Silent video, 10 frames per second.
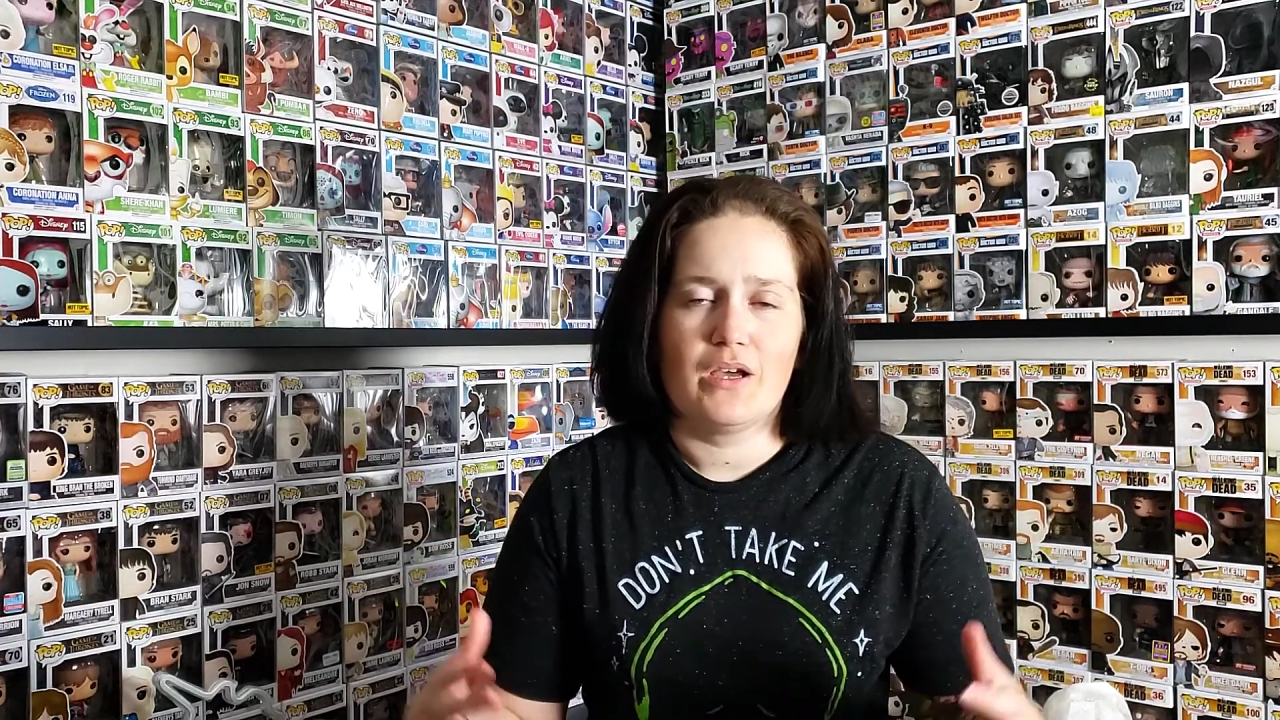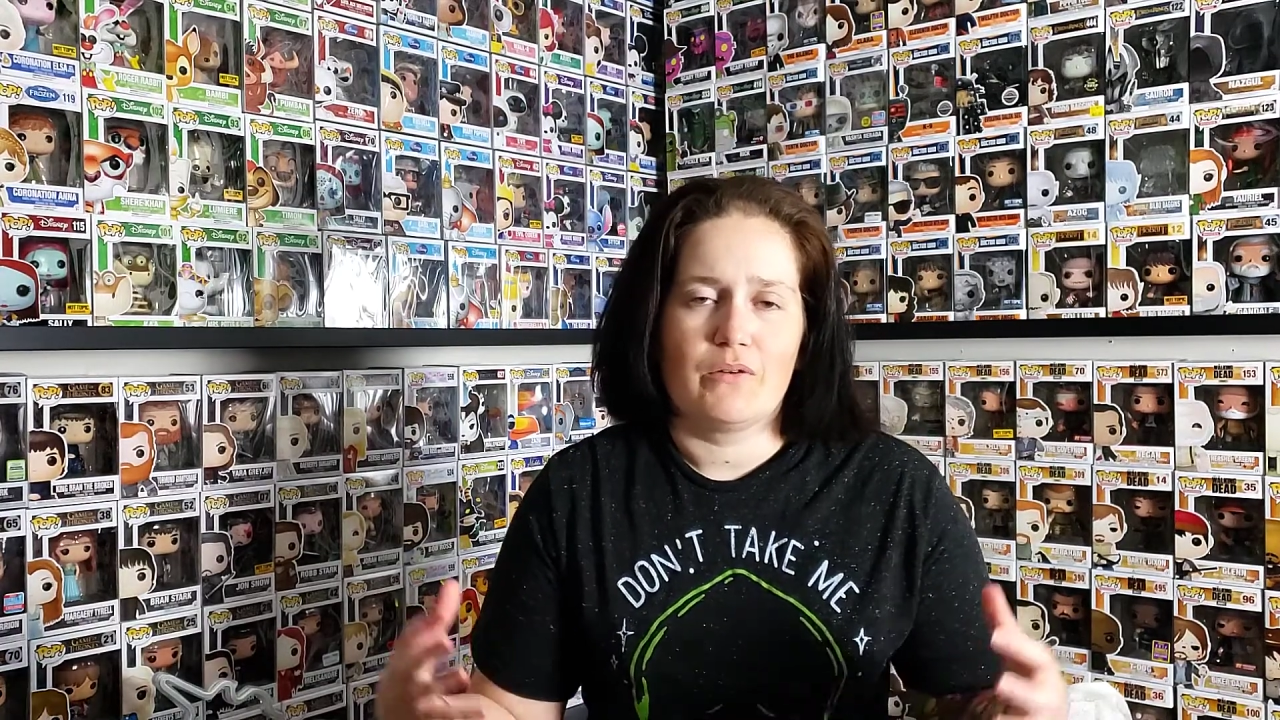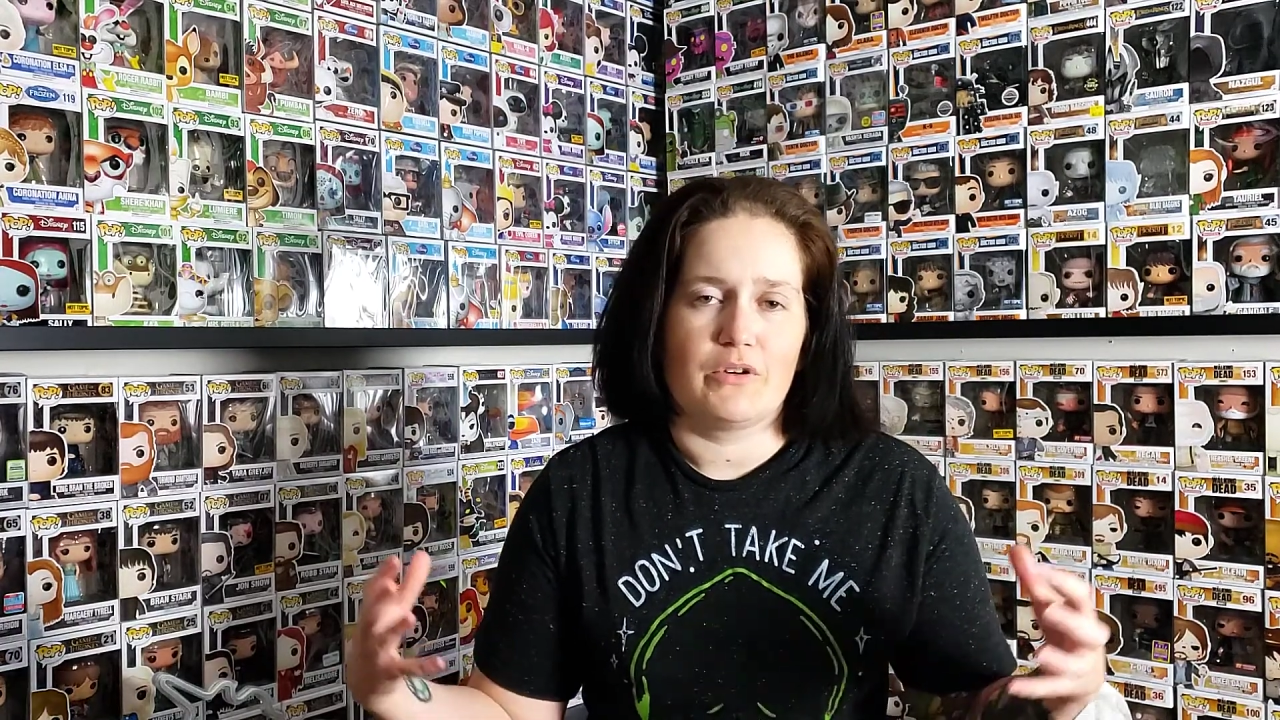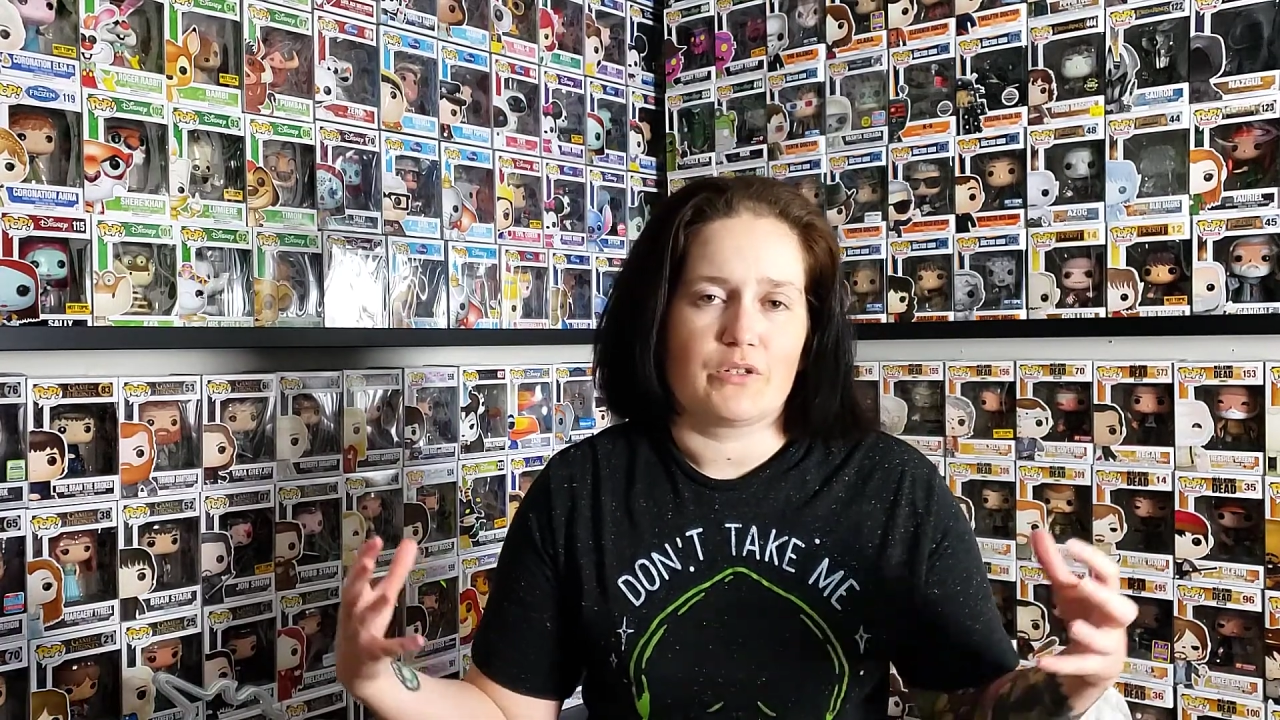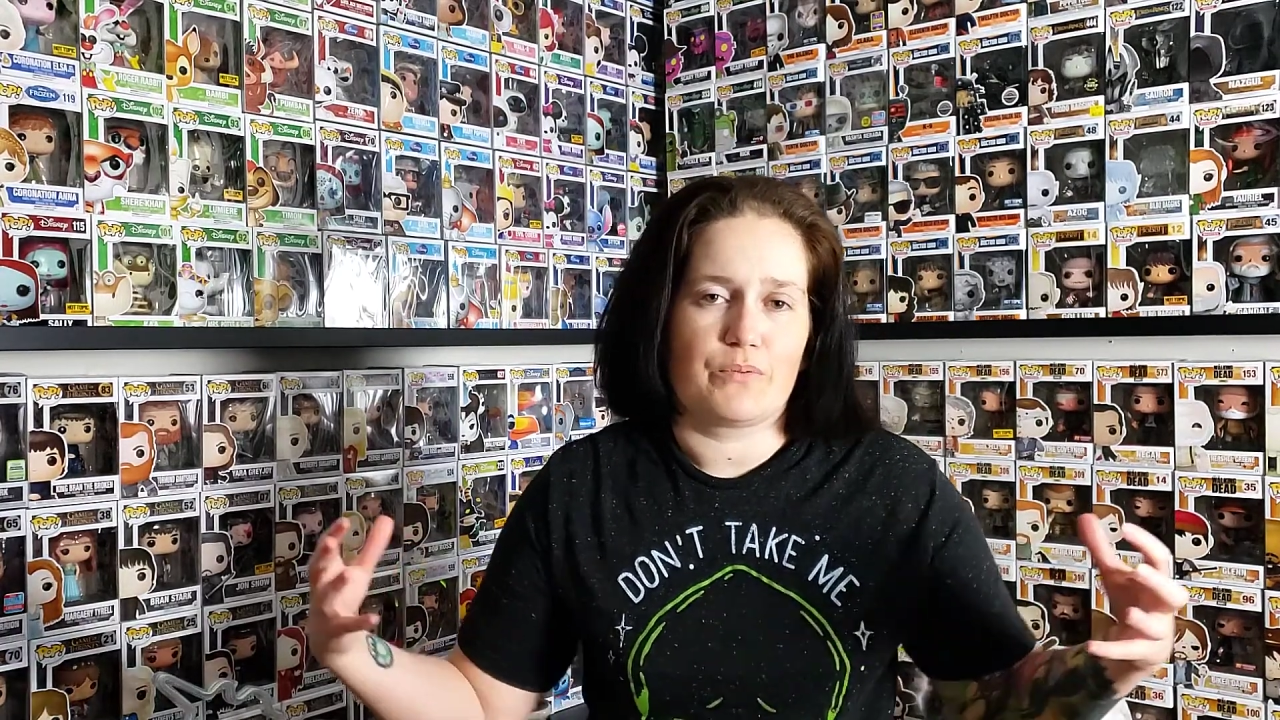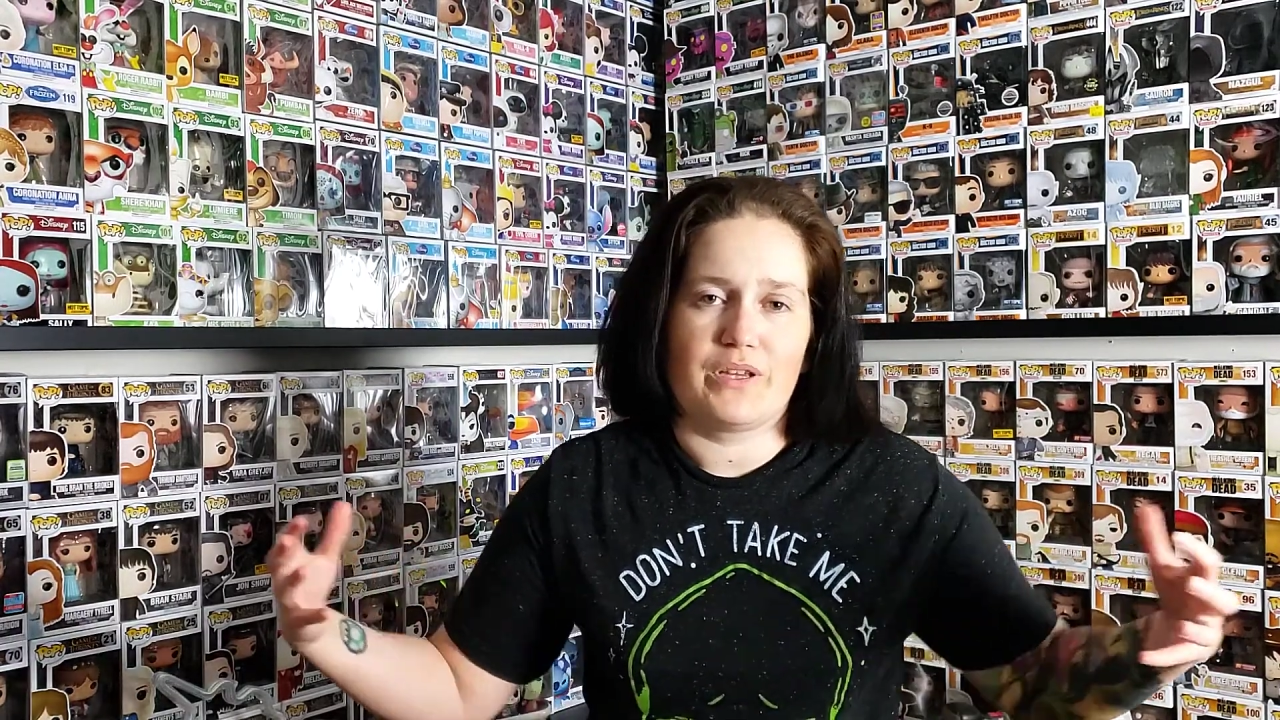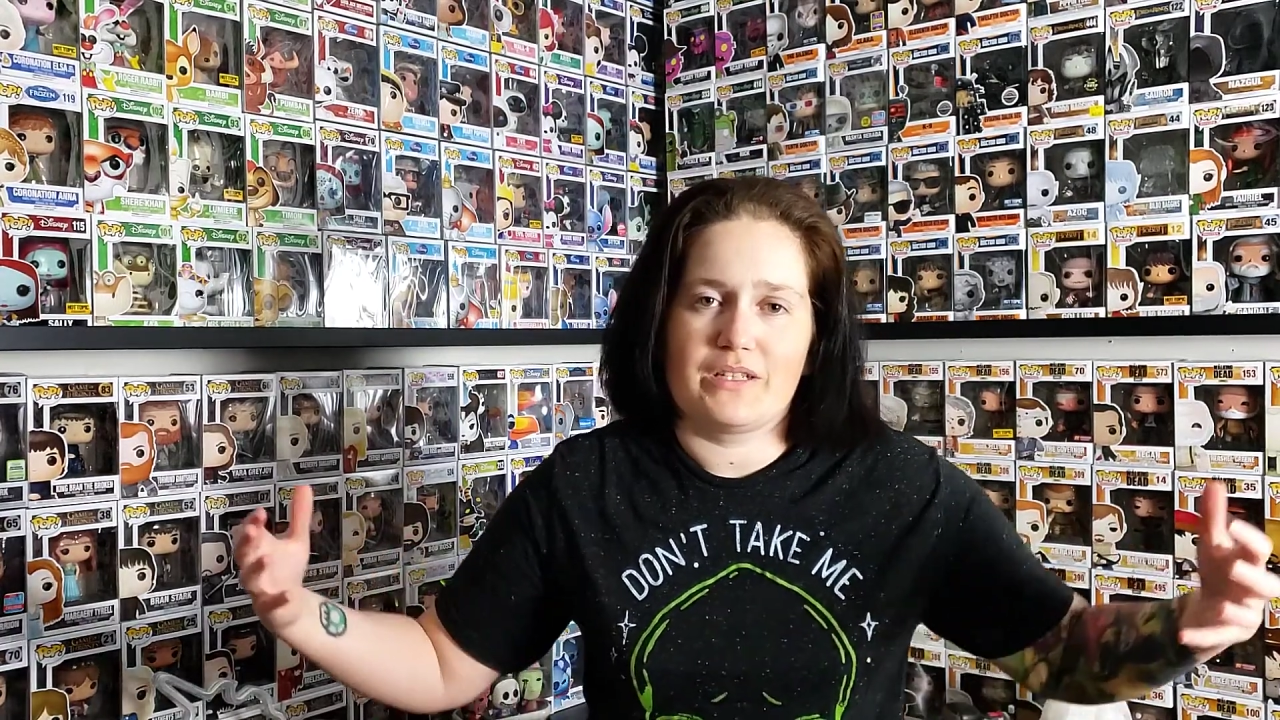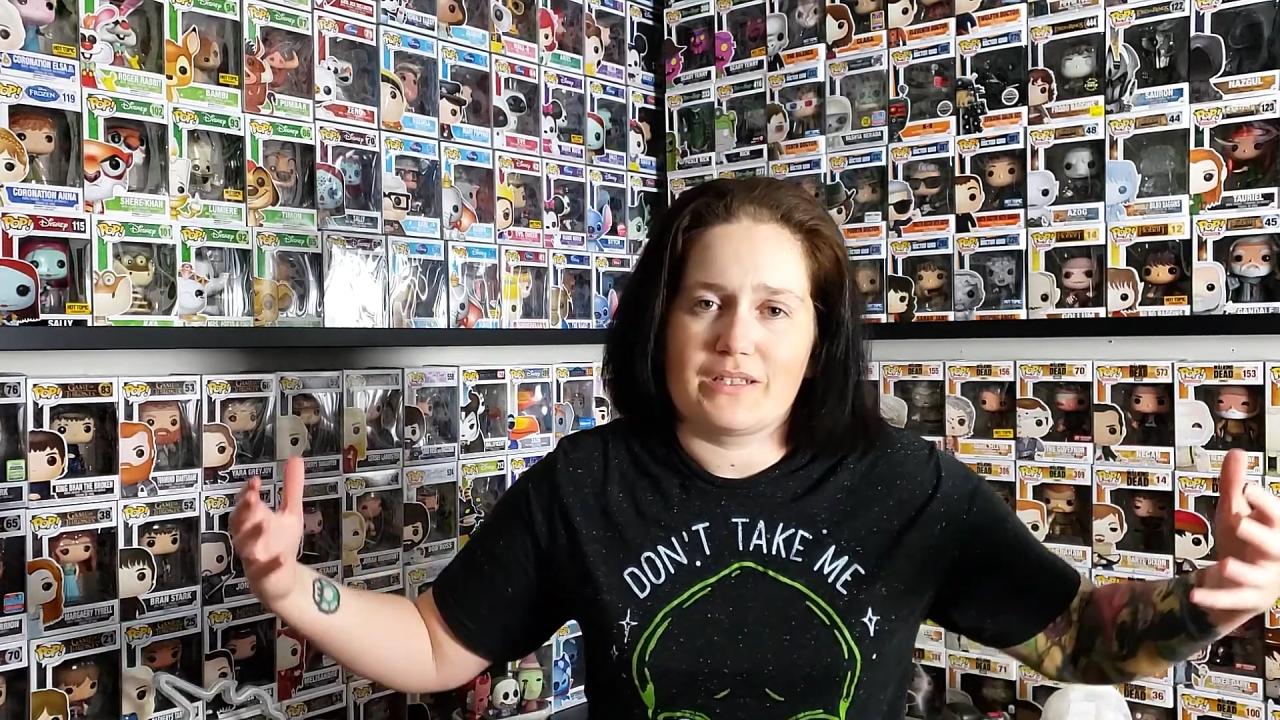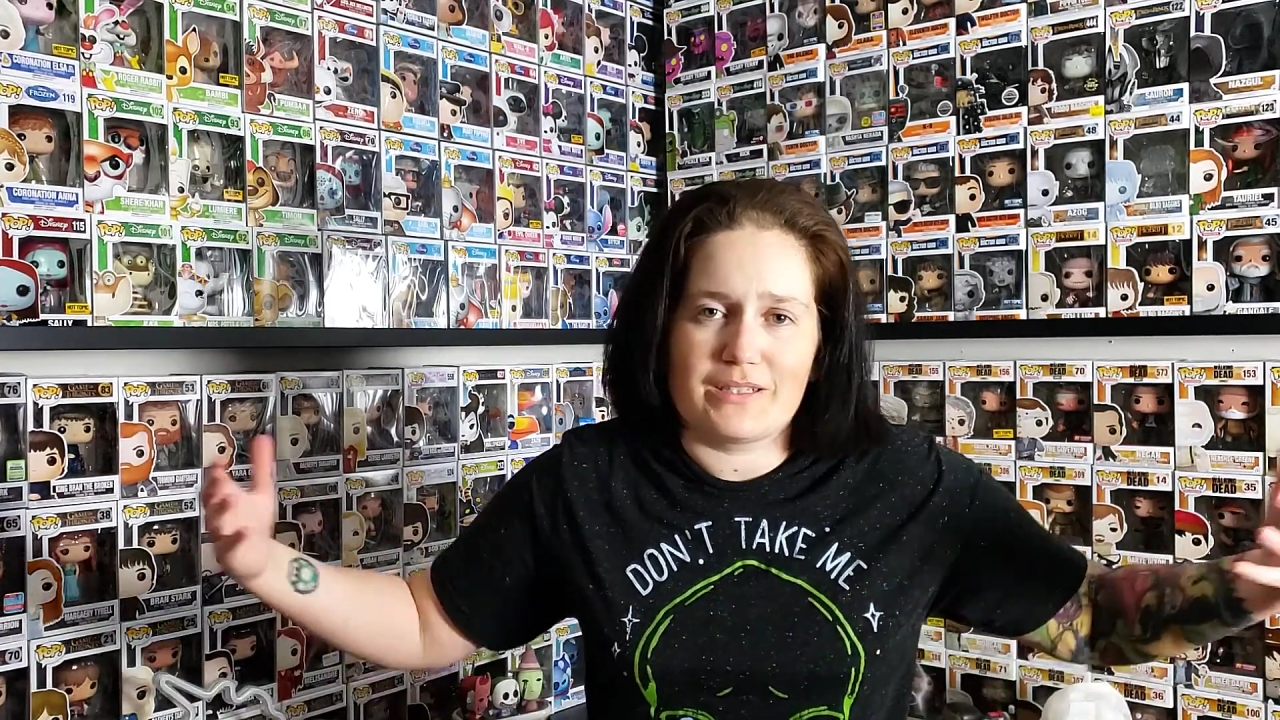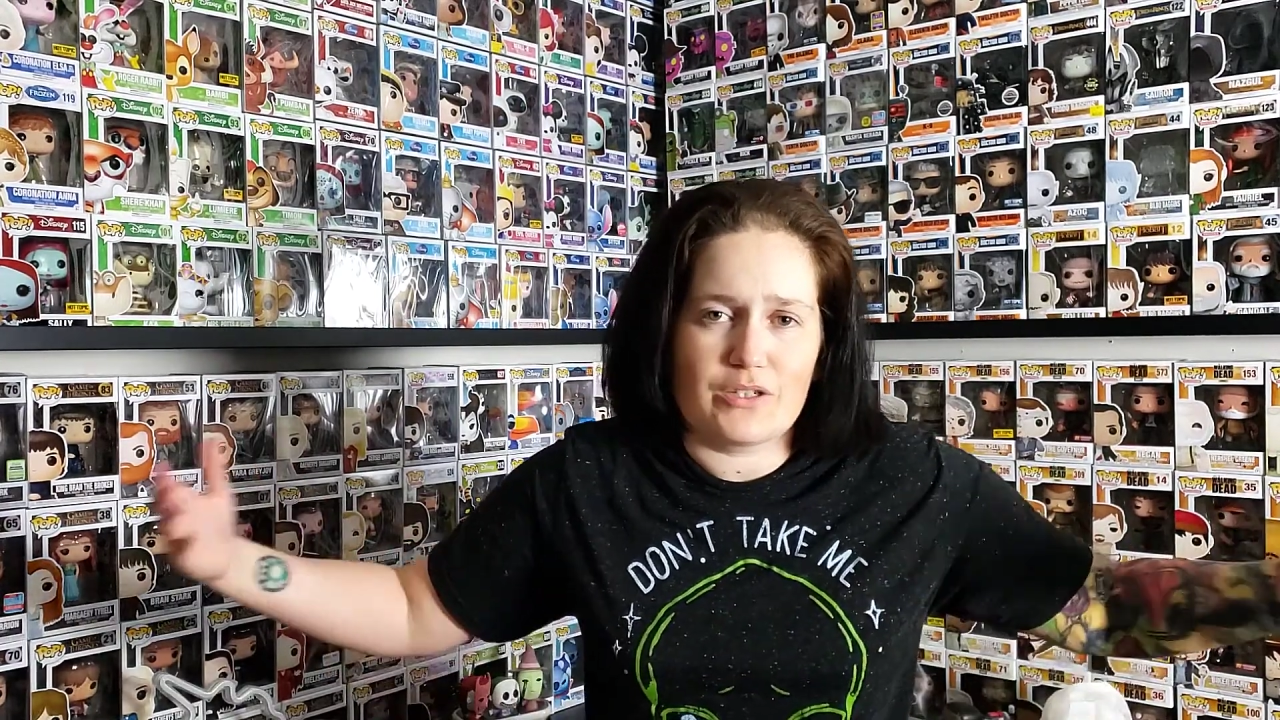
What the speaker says: which brings